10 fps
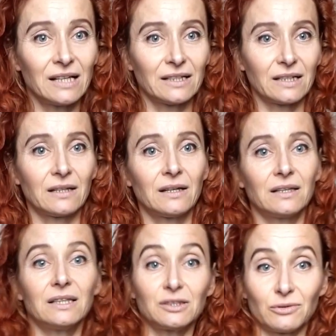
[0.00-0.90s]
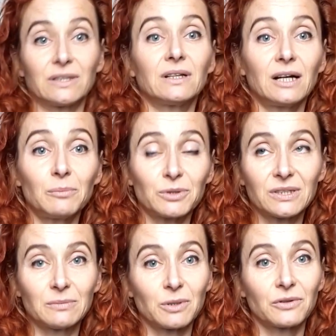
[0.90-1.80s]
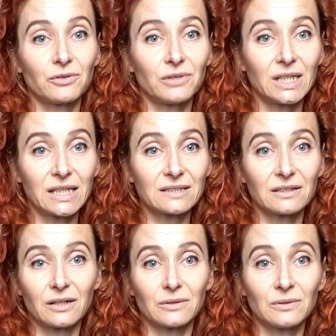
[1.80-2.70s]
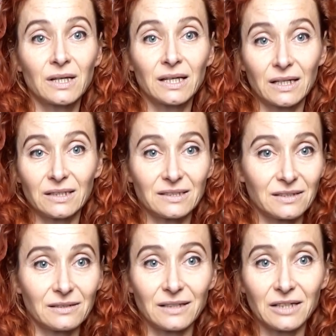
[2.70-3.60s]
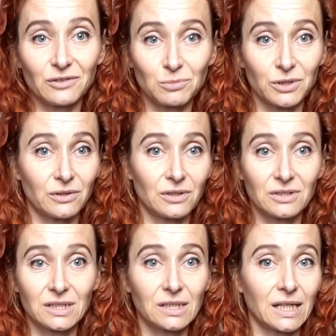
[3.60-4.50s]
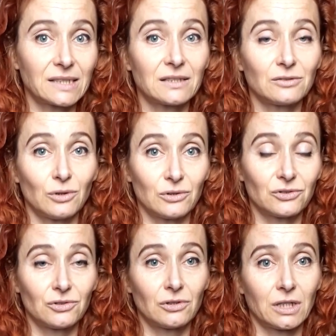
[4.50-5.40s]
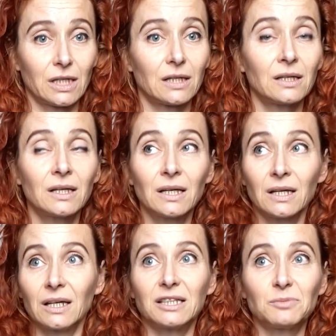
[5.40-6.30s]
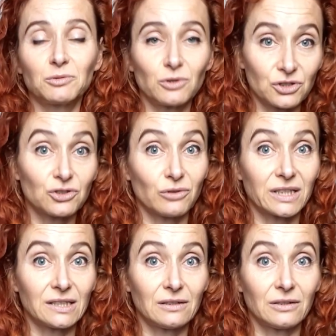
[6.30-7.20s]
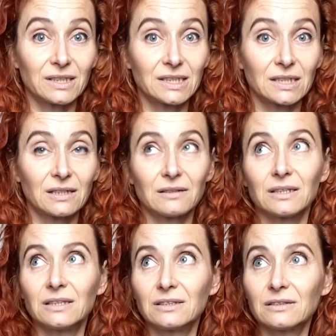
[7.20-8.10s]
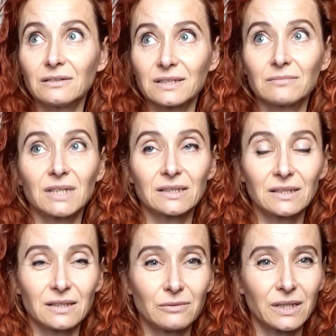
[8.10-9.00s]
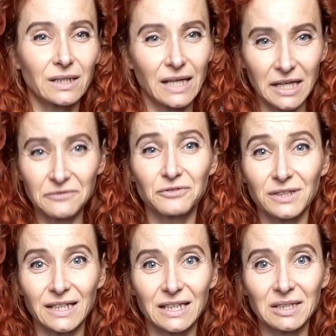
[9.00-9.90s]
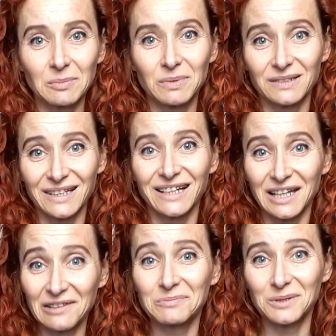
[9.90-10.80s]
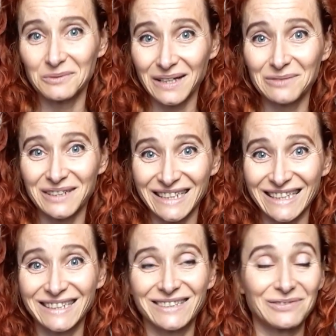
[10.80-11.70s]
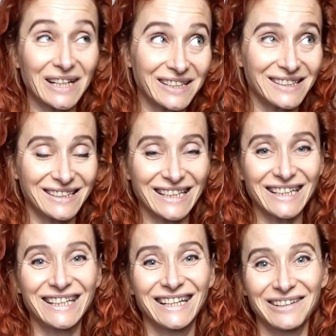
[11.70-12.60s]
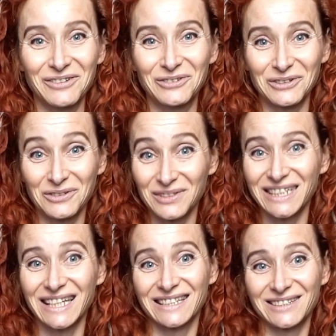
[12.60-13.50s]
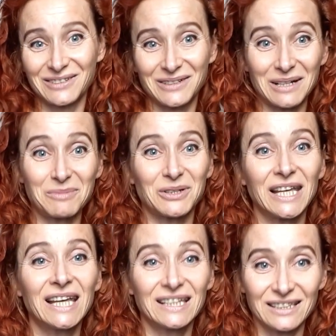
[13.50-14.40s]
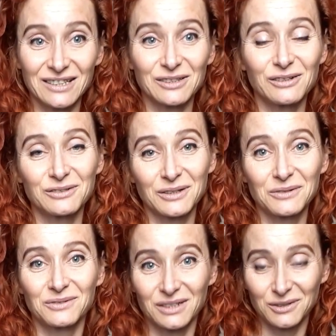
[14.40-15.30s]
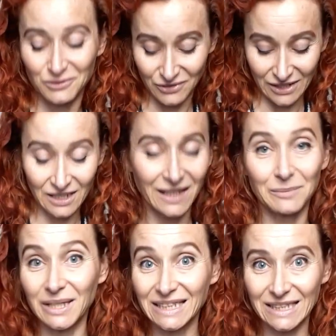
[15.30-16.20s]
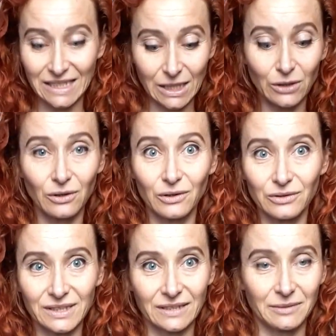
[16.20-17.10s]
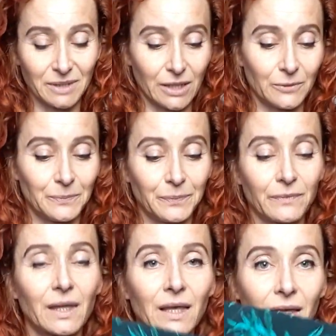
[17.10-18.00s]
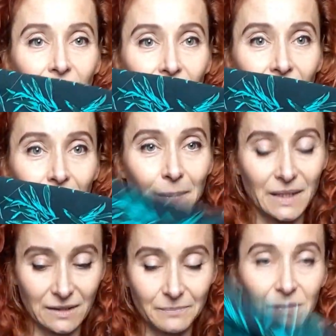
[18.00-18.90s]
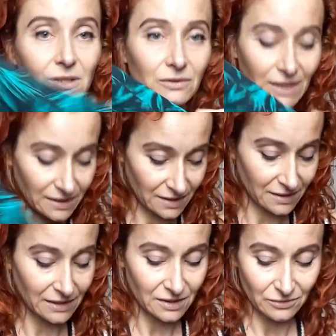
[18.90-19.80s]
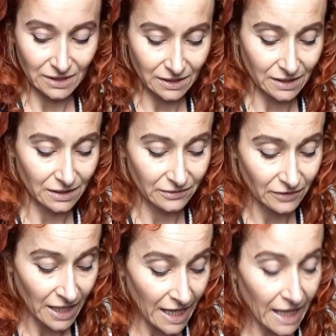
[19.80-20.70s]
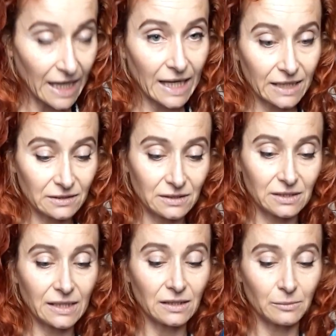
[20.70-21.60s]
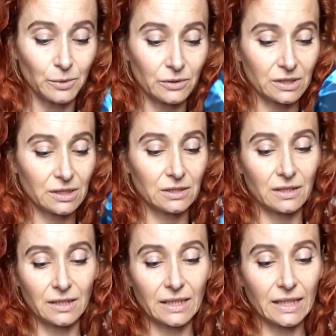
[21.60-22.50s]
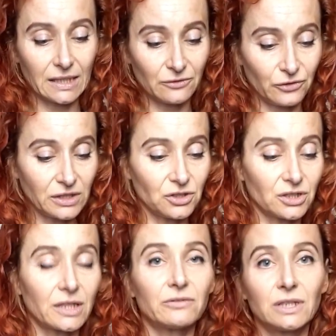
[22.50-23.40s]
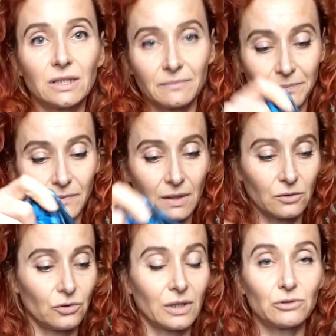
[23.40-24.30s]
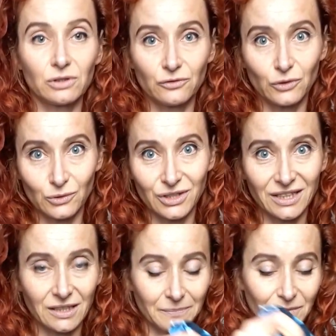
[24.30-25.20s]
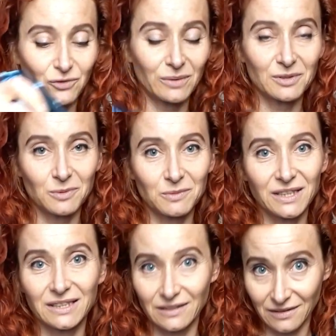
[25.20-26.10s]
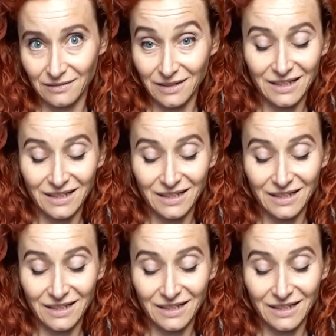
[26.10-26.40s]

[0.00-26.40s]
Like this one, I bought it about 3 years ago, and it's still navy blue. It still has the dogs, yeah. It's been washed quite a lot. It's not something that I wear every day, but I have been wearing it regularly for 3 years. So come on, this is also Dressówka. I made it a long time ago. But so that's the one that I love. And then I bought, again, French terry, 240 grams per meter.